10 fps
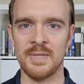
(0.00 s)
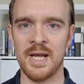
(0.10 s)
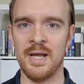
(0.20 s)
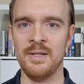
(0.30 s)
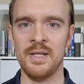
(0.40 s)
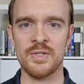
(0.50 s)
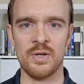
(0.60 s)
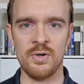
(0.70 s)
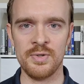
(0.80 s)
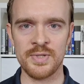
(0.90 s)
And it's
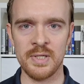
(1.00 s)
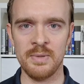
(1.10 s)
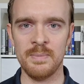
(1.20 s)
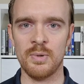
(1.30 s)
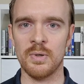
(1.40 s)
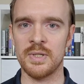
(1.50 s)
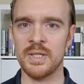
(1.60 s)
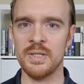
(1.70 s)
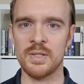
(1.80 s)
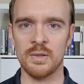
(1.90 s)
also
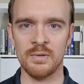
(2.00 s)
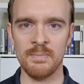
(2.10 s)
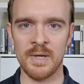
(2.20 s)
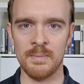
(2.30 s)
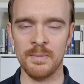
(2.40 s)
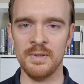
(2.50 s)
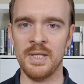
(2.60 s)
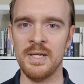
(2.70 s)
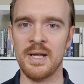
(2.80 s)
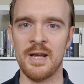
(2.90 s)
important to remember that